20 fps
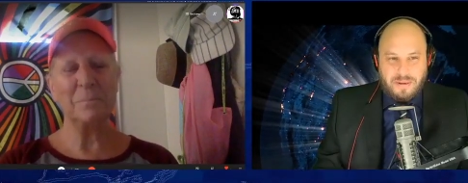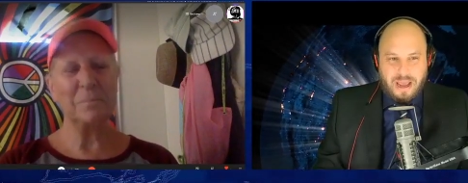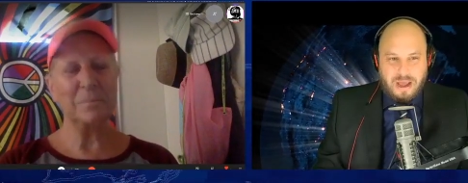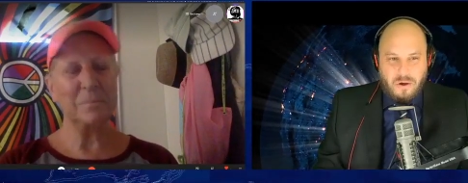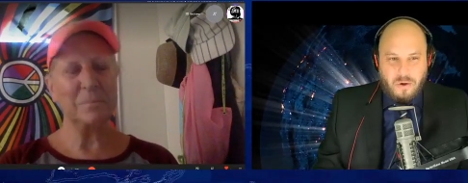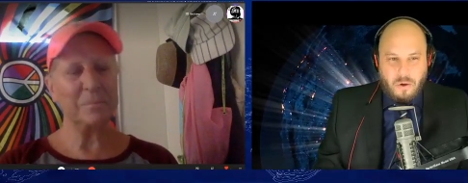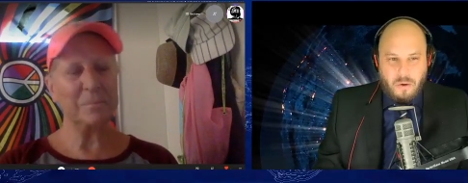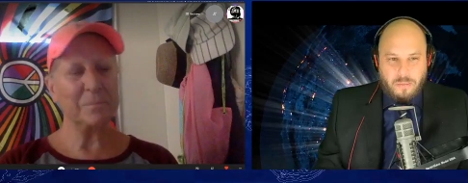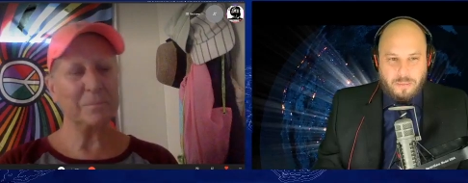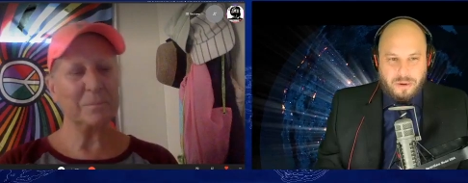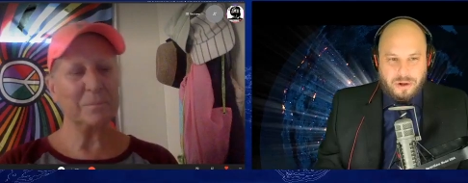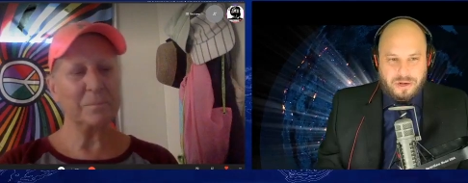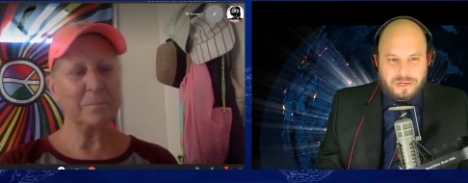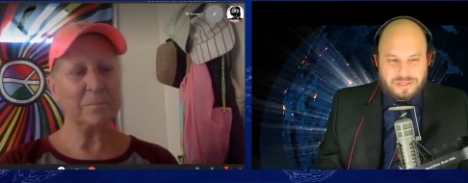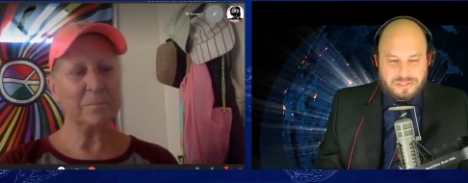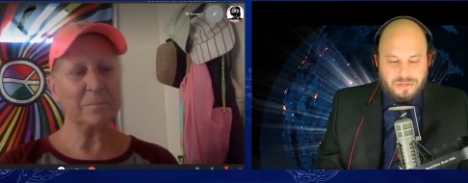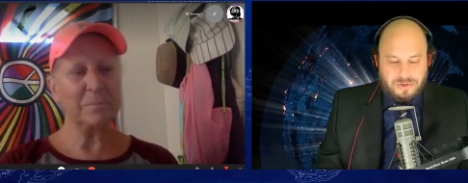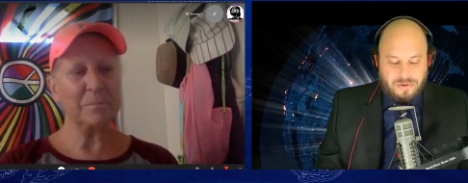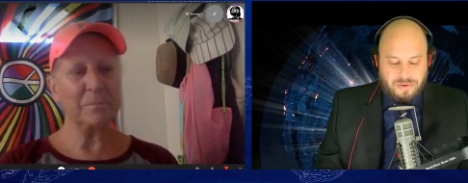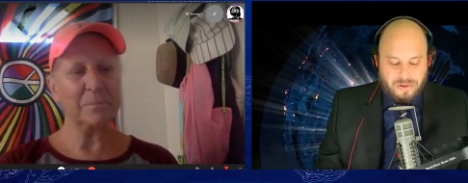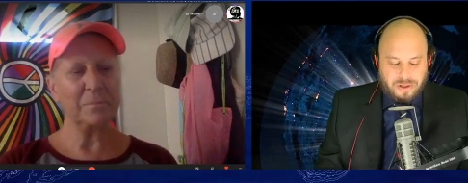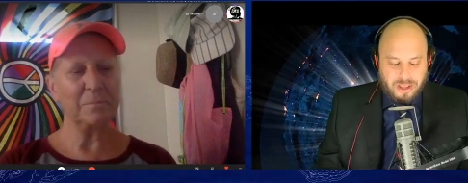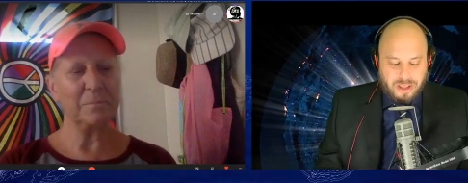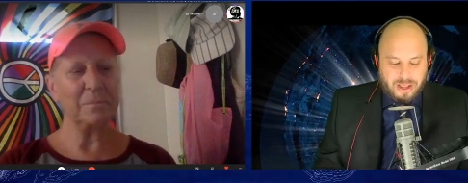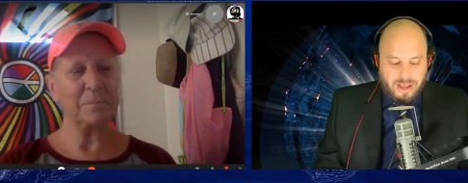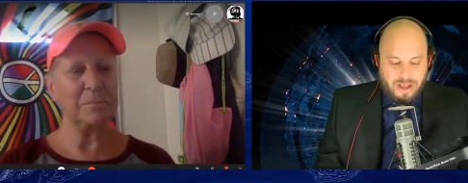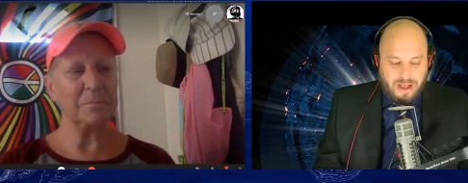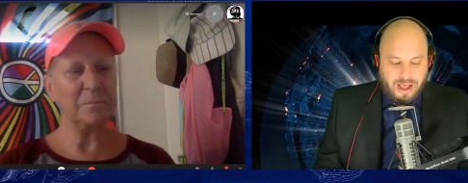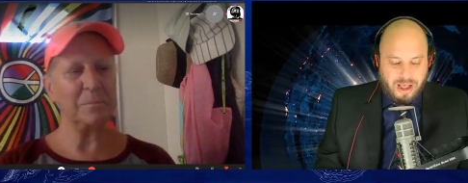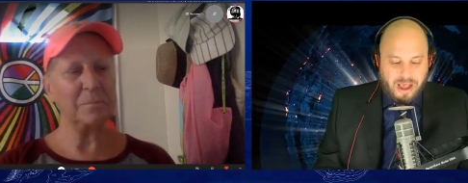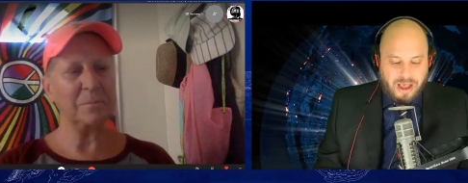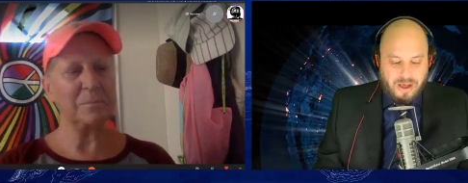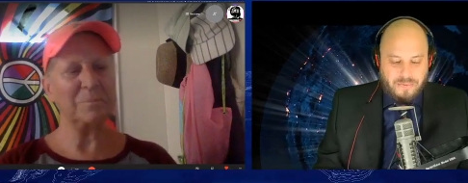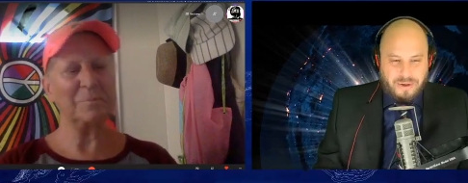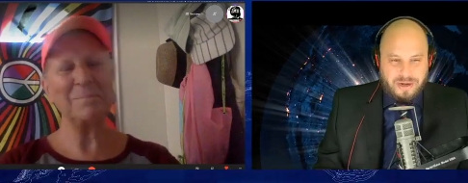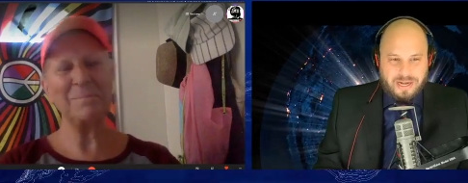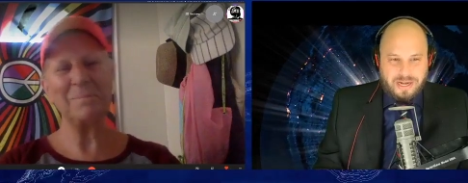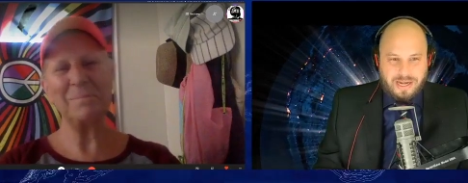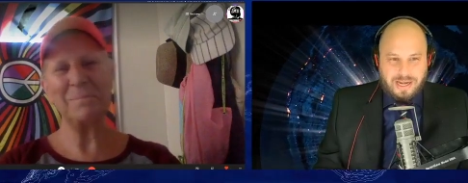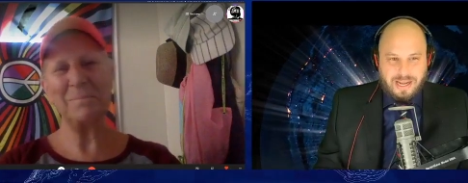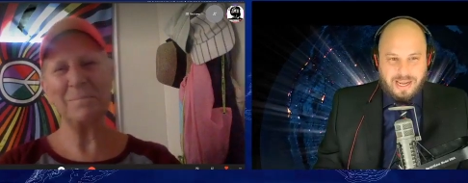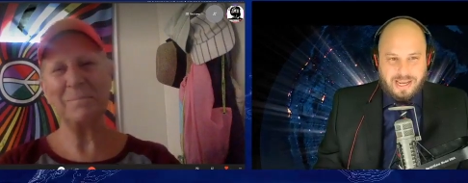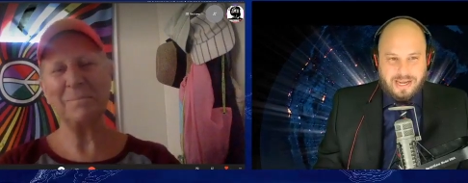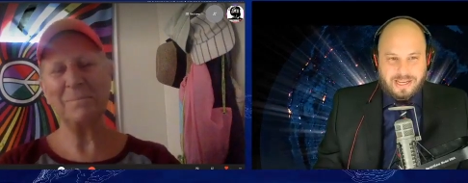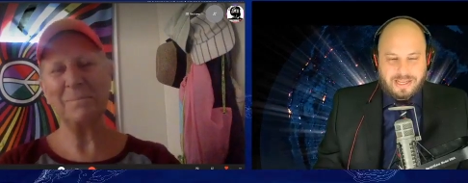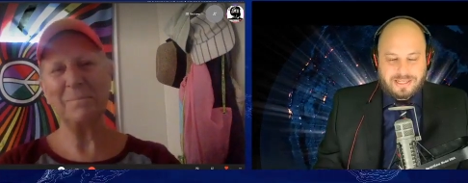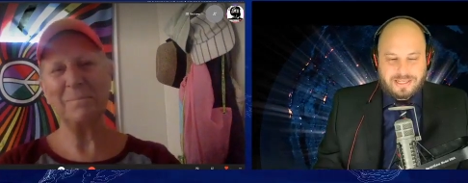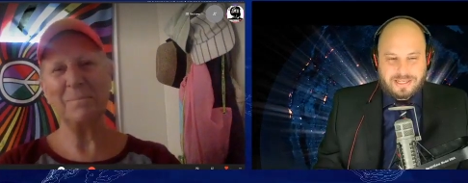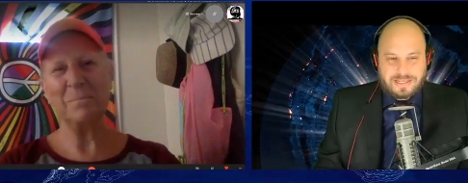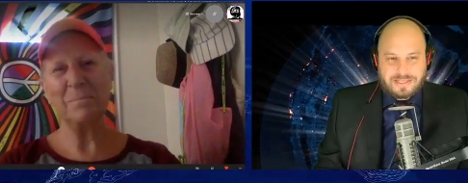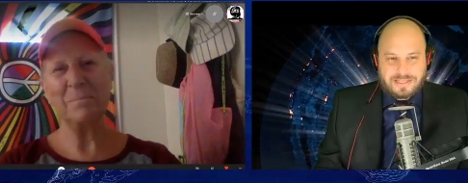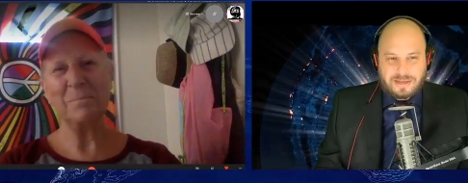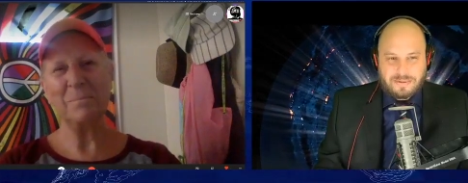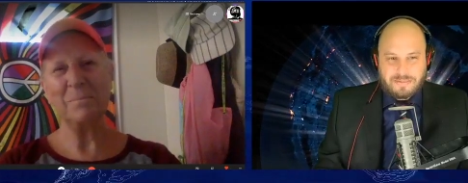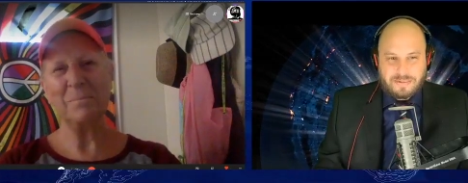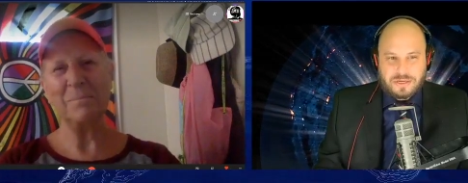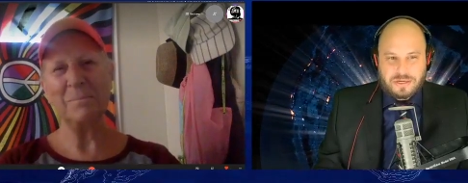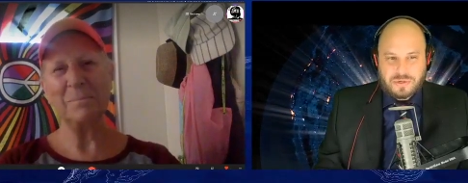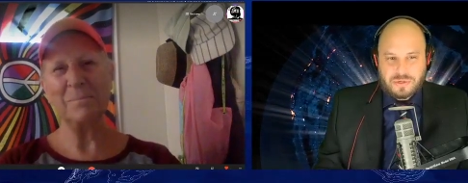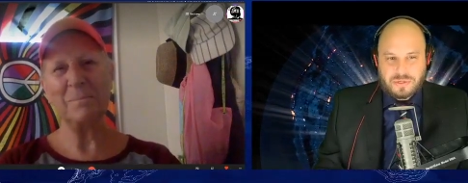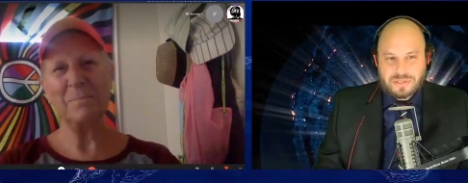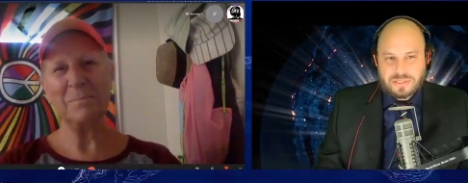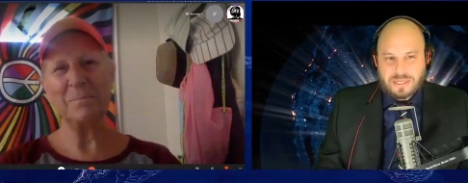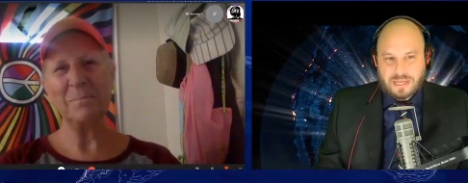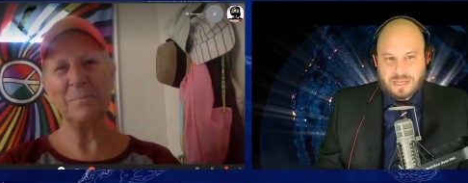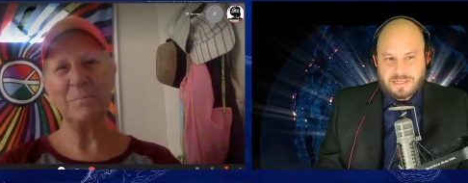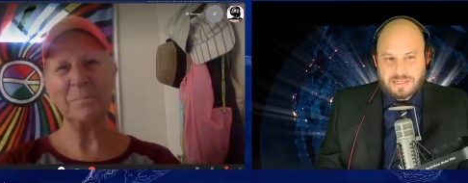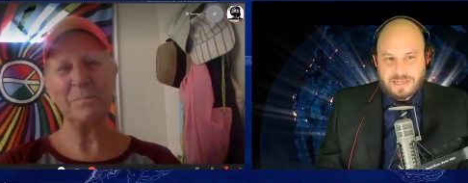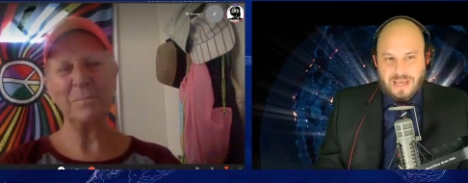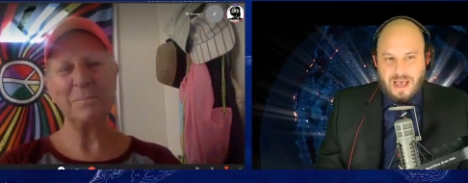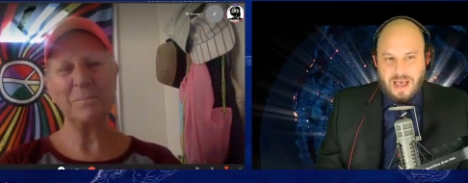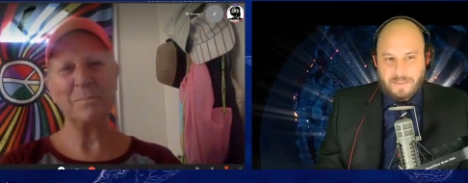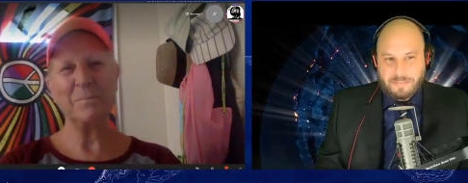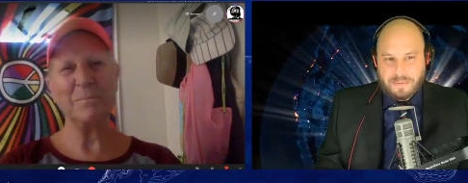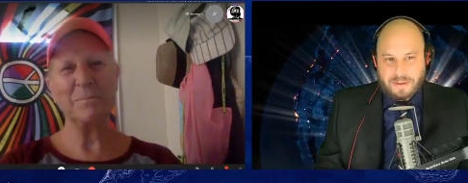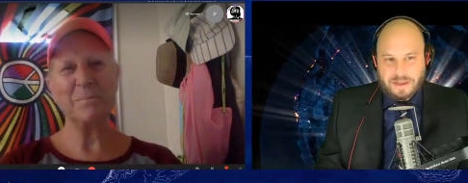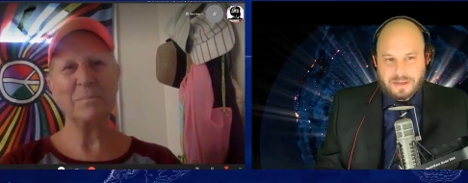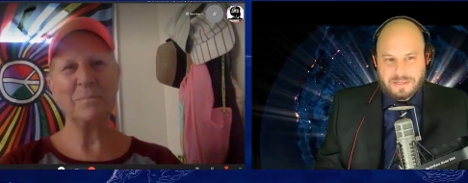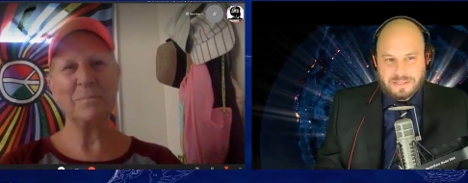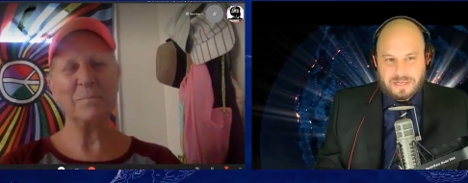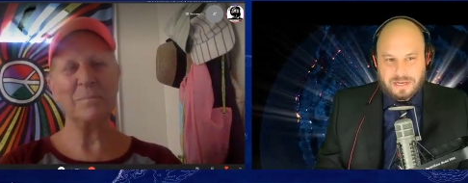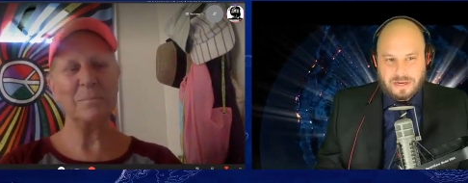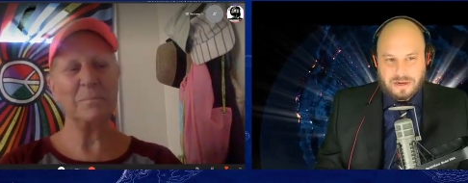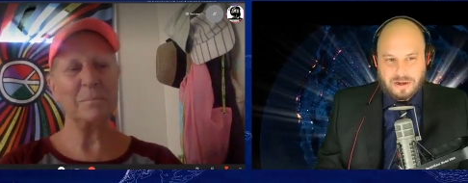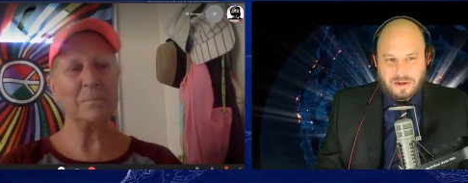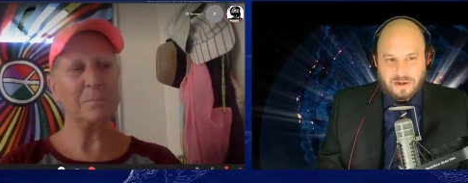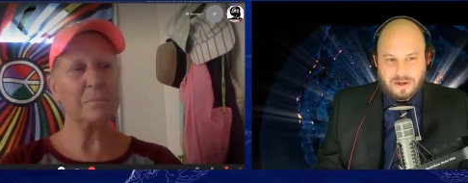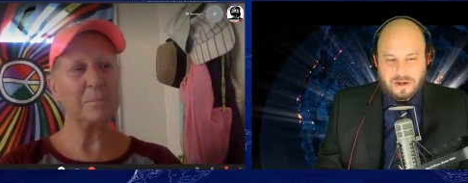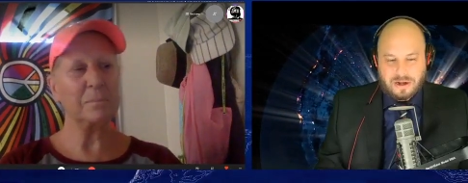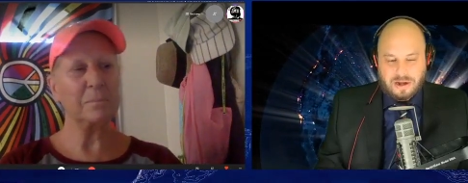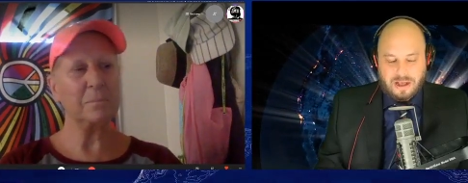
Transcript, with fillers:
Speaker 1: homework. So uh, I wanted to get into some interesting topics here,